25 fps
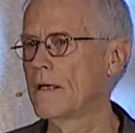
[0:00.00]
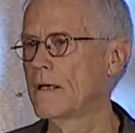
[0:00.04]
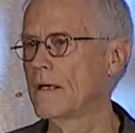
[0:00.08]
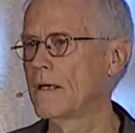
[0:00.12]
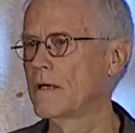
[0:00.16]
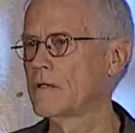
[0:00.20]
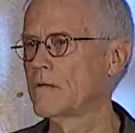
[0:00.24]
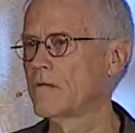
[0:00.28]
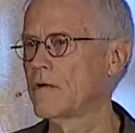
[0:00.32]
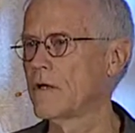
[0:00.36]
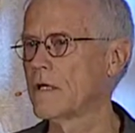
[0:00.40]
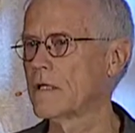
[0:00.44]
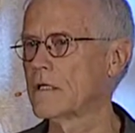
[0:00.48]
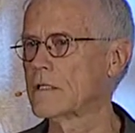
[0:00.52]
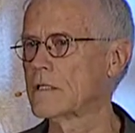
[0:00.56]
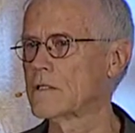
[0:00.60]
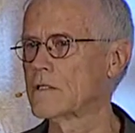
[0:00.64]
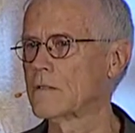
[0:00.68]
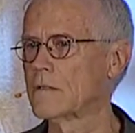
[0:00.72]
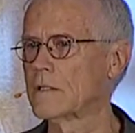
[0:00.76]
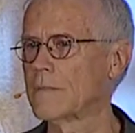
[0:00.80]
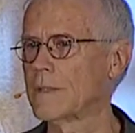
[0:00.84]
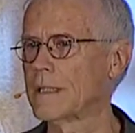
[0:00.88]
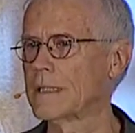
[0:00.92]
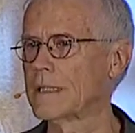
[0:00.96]
I was very
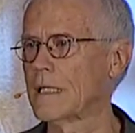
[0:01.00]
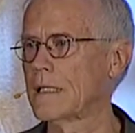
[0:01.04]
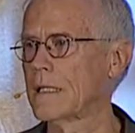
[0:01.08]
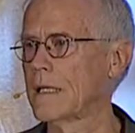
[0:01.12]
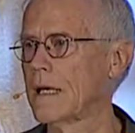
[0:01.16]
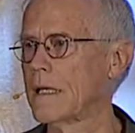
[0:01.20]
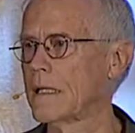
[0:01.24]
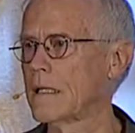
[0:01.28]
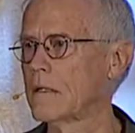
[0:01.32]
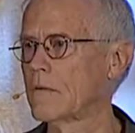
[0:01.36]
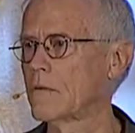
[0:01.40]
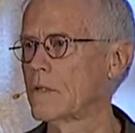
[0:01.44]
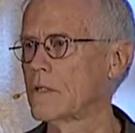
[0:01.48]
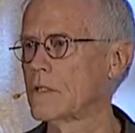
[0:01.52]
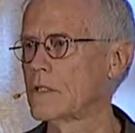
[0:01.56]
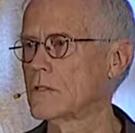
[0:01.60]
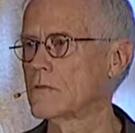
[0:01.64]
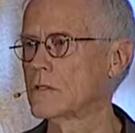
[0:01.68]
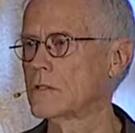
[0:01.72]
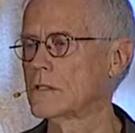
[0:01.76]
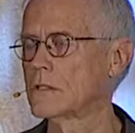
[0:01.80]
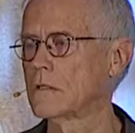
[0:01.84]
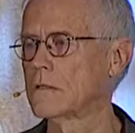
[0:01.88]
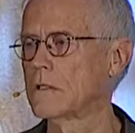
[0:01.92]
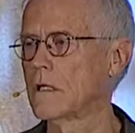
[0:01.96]
concerned about the language,
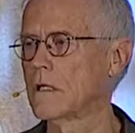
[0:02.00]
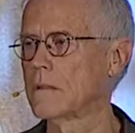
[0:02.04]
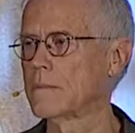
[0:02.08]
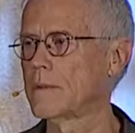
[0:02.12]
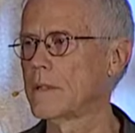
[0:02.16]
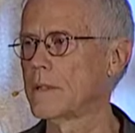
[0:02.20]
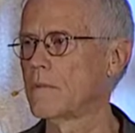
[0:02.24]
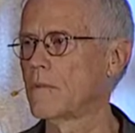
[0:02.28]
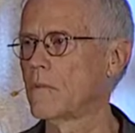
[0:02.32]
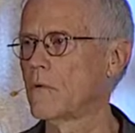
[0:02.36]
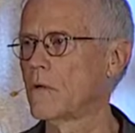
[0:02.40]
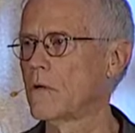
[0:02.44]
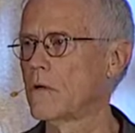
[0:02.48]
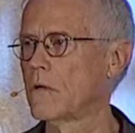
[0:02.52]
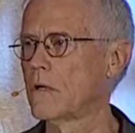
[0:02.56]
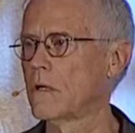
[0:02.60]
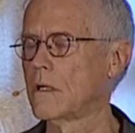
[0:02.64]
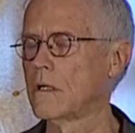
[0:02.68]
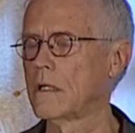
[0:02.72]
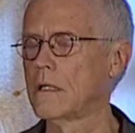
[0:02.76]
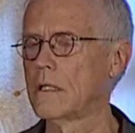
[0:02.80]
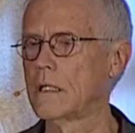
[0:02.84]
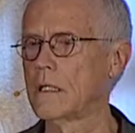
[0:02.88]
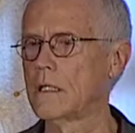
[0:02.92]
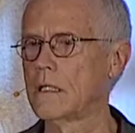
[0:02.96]
which I'll talk about
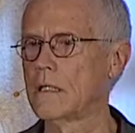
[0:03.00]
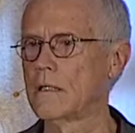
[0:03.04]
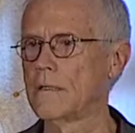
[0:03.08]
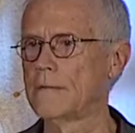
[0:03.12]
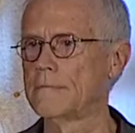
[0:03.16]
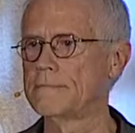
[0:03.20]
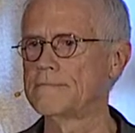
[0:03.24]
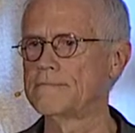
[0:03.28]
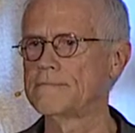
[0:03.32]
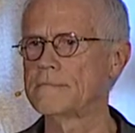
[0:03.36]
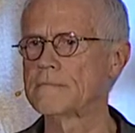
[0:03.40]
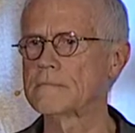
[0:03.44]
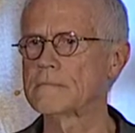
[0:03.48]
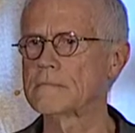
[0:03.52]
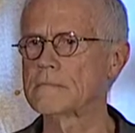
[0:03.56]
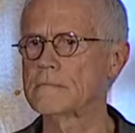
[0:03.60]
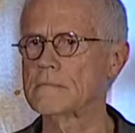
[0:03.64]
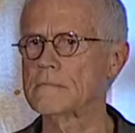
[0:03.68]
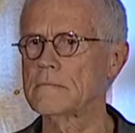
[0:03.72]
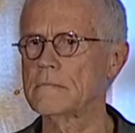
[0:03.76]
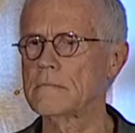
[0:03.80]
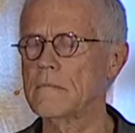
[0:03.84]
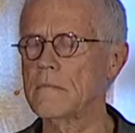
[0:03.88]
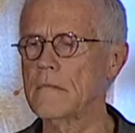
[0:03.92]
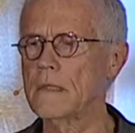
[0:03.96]
more um,
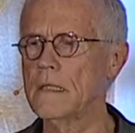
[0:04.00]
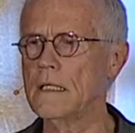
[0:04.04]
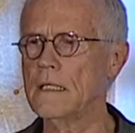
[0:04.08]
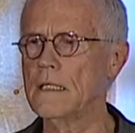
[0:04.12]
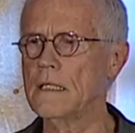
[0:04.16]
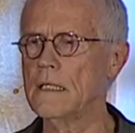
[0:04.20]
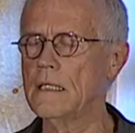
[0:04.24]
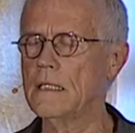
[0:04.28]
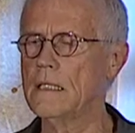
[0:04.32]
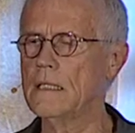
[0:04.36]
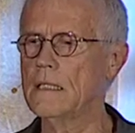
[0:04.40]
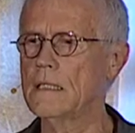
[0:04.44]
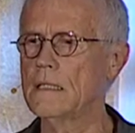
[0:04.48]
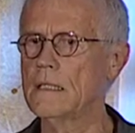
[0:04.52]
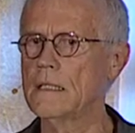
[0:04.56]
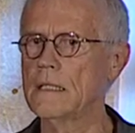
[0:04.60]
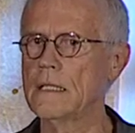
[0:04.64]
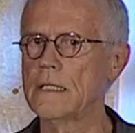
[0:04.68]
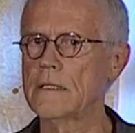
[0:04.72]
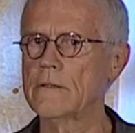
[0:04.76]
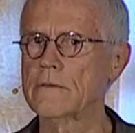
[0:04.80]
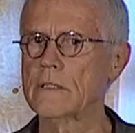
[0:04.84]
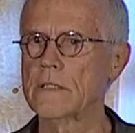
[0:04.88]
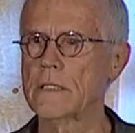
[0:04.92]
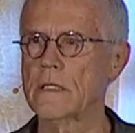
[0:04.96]
uh,
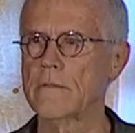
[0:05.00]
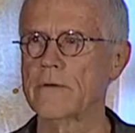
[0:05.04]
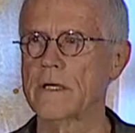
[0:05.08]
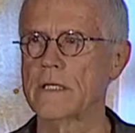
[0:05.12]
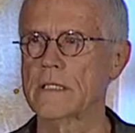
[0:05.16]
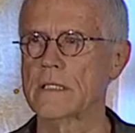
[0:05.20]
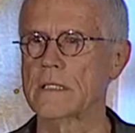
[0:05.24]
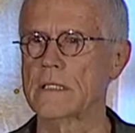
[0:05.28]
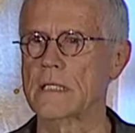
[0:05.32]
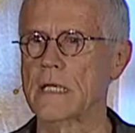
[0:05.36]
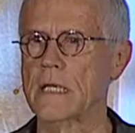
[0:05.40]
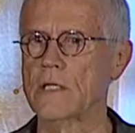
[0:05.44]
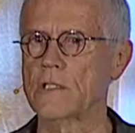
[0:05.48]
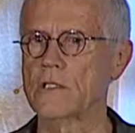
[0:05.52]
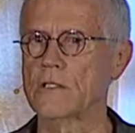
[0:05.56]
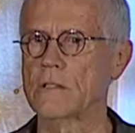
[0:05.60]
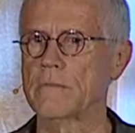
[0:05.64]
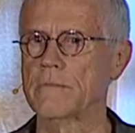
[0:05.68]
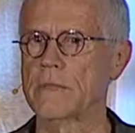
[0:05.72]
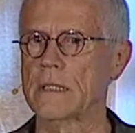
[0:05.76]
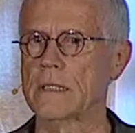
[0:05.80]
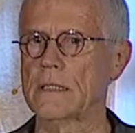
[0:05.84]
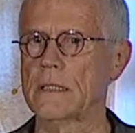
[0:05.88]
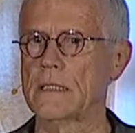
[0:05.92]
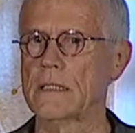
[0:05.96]
later into the
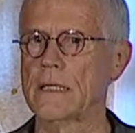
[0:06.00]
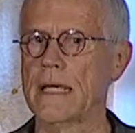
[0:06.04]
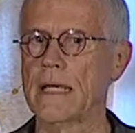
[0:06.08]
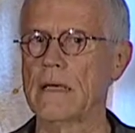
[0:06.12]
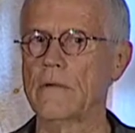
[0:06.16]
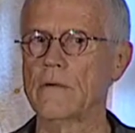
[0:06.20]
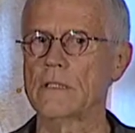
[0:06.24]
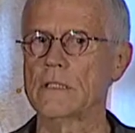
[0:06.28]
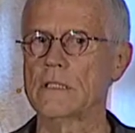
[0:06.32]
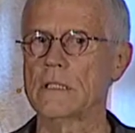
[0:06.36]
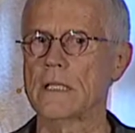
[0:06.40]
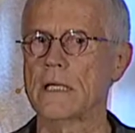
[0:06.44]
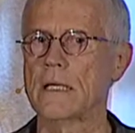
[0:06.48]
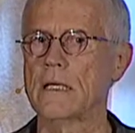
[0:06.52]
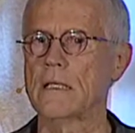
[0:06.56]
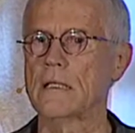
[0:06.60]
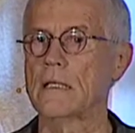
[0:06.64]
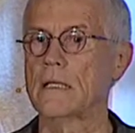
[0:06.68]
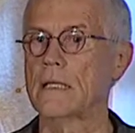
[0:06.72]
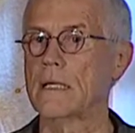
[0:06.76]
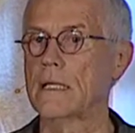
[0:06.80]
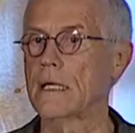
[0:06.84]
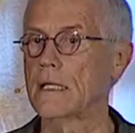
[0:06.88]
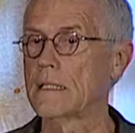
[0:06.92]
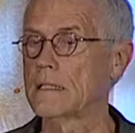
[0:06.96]
presentation. But the language then,
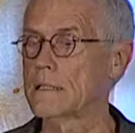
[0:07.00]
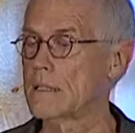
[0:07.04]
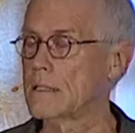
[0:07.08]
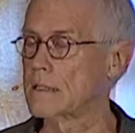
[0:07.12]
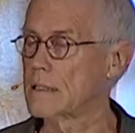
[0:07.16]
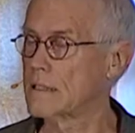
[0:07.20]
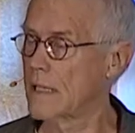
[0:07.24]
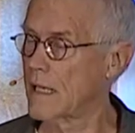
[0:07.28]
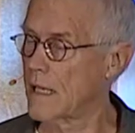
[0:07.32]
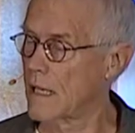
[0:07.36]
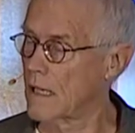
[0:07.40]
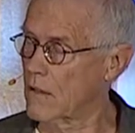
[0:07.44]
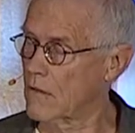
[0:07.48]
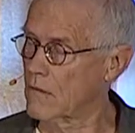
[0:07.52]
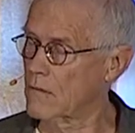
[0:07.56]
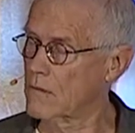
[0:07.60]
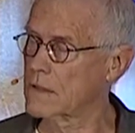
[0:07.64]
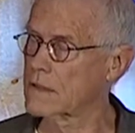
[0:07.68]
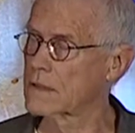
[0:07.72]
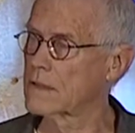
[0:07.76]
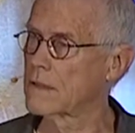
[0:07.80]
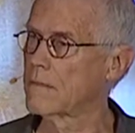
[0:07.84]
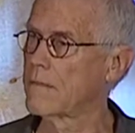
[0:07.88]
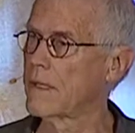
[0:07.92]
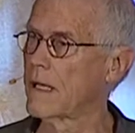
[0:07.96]
and as is now,
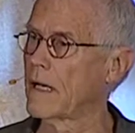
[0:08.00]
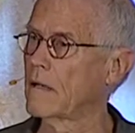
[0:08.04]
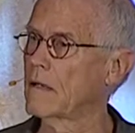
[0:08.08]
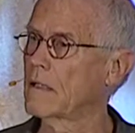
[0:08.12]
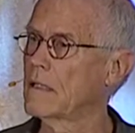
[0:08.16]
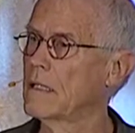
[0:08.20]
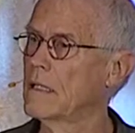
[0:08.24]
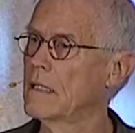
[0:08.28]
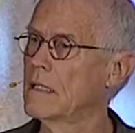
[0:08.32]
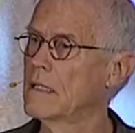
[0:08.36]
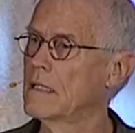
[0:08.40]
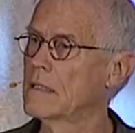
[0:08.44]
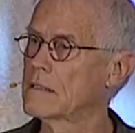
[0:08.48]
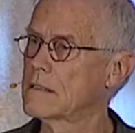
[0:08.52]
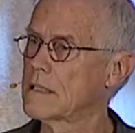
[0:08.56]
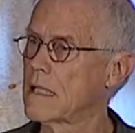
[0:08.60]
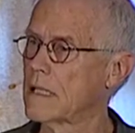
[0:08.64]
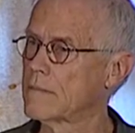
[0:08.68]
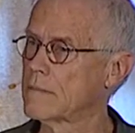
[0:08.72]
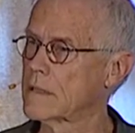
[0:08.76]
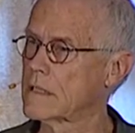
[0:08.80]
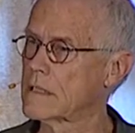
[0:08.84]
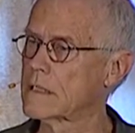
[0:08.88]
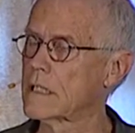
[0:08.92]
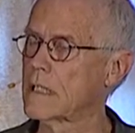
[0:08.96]
was about
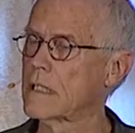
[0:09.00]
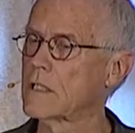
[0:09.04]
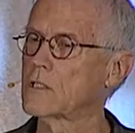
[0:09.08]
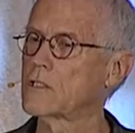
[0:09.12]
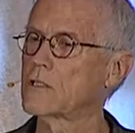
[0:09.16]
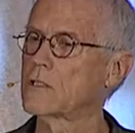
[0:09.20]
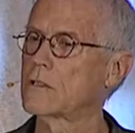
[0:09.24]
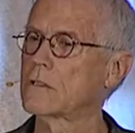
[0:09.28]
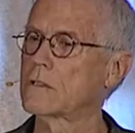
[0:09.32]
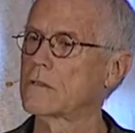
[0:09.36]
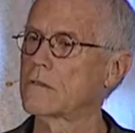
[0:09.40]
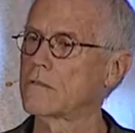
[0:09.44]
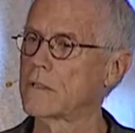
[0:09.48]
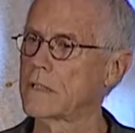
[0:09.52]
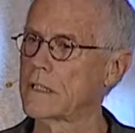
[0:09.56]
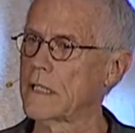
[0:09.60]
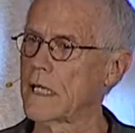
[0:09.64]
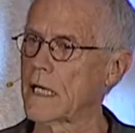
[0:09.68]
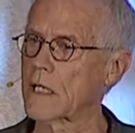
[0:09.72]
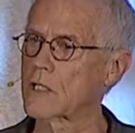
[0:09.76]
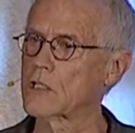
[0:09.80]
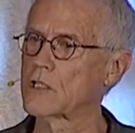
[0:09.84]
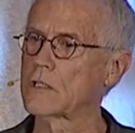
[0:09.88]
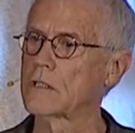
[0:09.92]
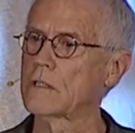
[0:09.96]
stabilization or
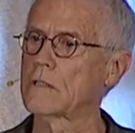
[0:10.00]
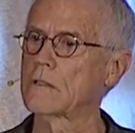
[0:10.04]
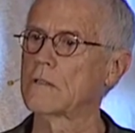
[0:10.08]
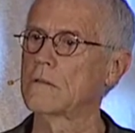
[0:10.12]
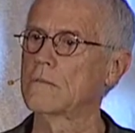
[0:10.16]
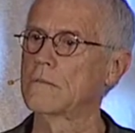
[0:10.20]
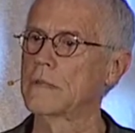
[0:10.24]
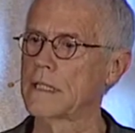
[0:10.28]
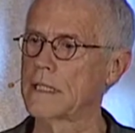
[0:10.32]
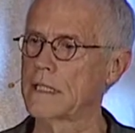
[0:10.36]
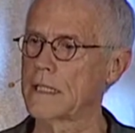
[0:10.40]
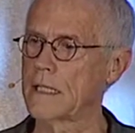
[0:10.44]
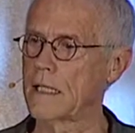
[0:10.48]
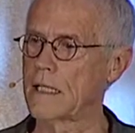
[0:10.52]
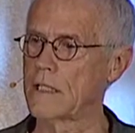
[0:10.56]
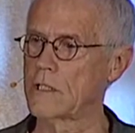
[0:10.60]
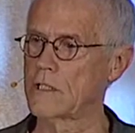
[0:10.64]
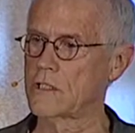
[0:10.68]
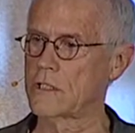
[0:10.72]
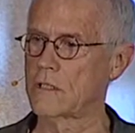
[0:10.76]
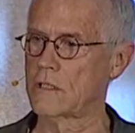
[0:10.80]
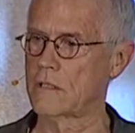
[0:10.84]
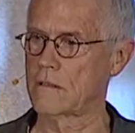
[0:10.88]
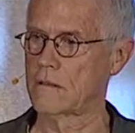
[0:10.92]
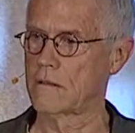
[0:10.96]
reduction or
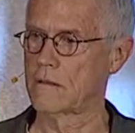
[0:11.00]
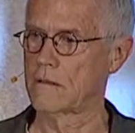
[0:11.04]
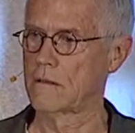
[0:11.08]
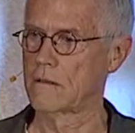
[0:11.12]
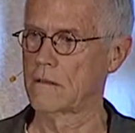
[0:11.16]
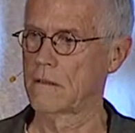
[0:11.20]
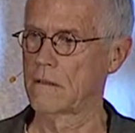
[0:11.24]
mitigation.